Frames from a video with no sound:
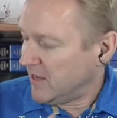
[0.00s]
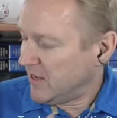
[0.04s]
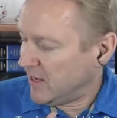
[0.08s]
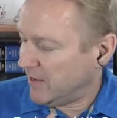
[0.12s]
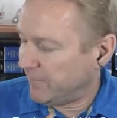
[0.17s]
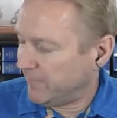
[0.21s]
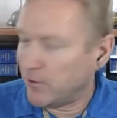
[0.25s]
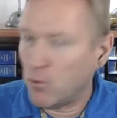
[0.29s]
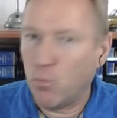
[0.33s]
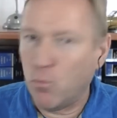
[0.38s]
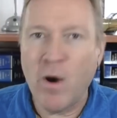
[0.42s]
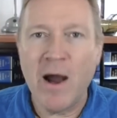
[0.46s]

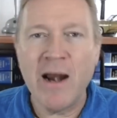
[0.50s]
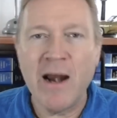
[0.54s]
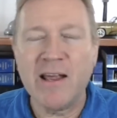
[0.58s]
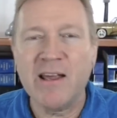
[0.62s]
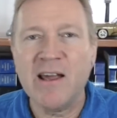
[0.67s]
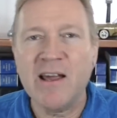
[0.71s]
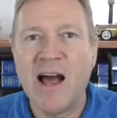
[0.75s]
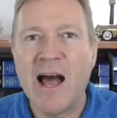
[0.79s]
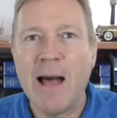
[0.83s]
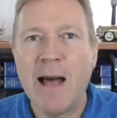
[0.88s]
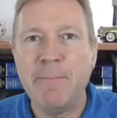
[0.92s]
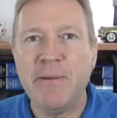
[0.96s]
If you want a
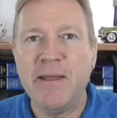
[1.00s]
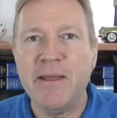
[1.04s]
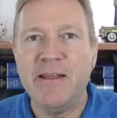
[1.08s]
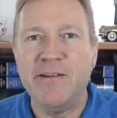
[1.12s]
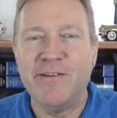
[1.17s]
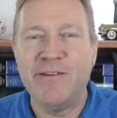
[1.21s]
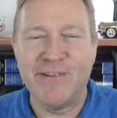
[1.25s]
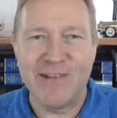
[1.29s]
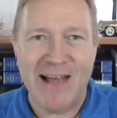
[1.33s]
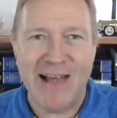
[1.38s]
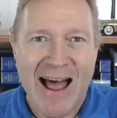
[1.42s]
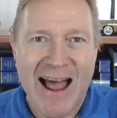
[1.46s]
copy
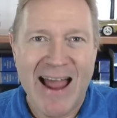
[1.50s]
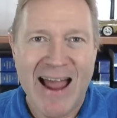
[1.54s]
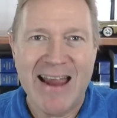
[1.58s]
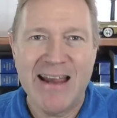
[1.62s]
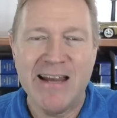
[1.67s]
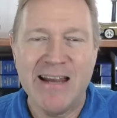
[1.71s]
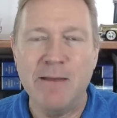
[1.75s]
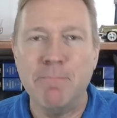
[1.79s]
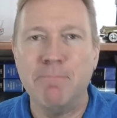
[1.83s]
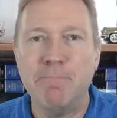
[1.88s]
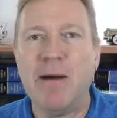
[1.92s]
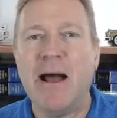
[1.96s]

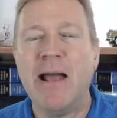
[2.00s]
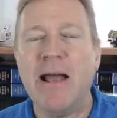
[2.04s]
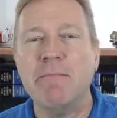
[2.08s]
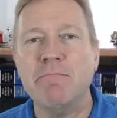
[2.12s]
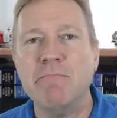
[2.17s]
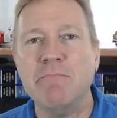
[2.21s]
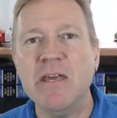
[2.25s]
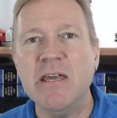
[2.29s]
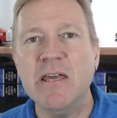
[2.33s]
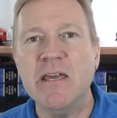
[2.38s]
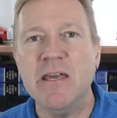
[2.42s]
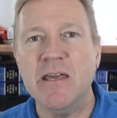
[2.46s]
signed by
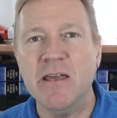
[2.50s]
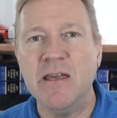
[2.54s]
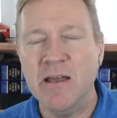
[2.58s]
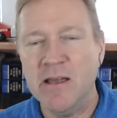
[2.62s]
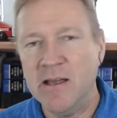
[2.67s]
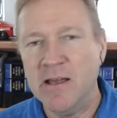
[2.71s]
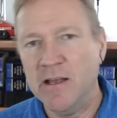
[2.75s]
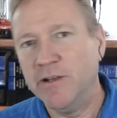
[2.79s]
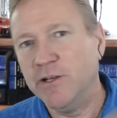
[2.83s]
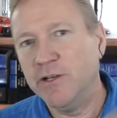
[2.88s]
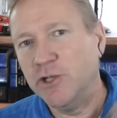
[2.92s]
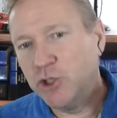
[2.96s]
me,
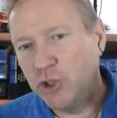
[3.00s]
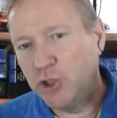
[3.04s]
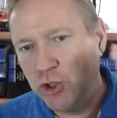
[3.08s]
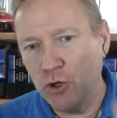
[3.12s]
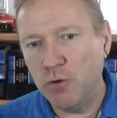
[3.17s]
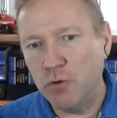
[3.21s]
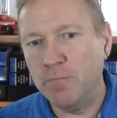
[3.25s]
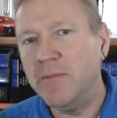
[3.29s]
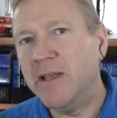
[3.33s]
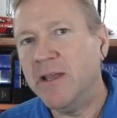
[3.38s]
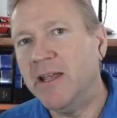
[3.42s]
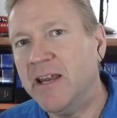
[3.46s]

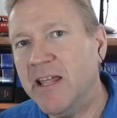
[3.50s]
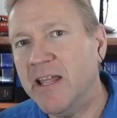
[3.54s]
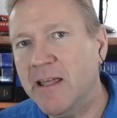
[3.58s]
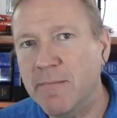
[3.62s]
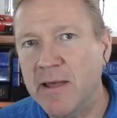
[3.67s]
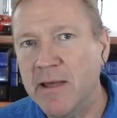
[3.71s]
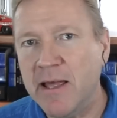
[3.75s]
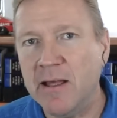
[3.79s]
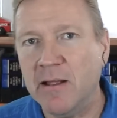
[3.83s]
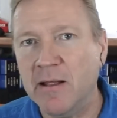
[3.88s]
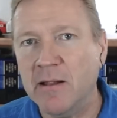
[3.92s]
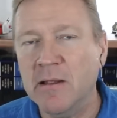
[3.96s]
shoot me an
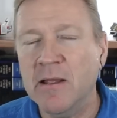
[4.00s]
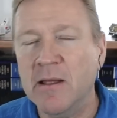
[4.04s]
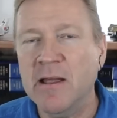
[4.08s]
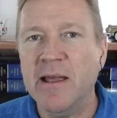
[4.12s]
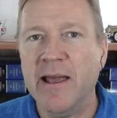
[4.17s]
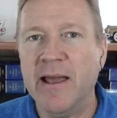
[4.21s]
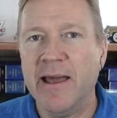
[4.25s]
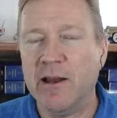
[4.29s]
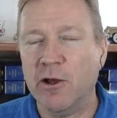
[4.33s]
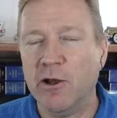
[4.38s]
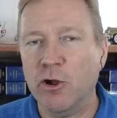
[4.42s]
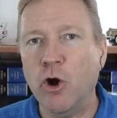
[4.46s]
email
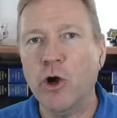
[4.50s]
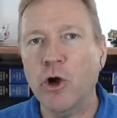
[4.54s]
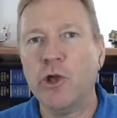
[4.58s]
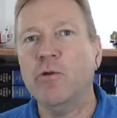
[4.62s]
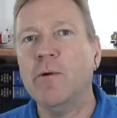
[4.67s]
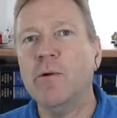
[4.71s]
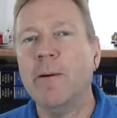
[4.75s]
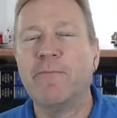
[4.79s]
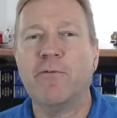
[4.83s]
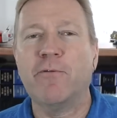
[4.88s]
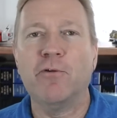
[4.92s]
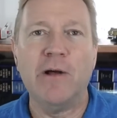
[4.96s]
and I'll hook
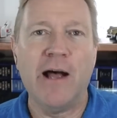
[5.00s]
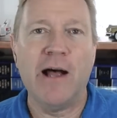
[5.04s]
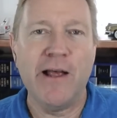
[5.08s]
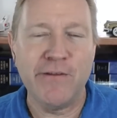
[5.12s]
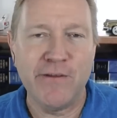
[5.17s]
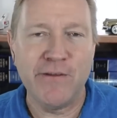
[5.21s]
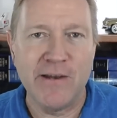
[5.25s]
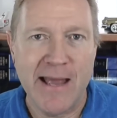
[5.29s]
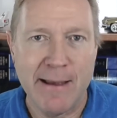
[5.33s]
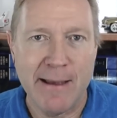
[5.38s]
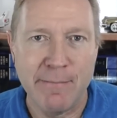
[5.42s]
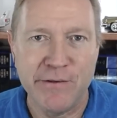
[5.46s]
you up for
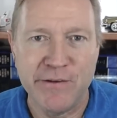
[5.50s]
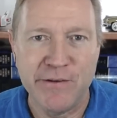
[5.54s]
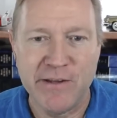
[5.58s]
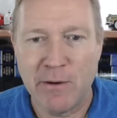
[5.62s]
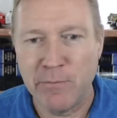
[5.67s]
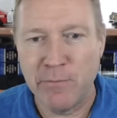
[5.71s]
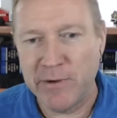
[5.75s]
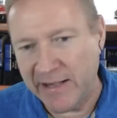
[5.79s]
less than Amazon.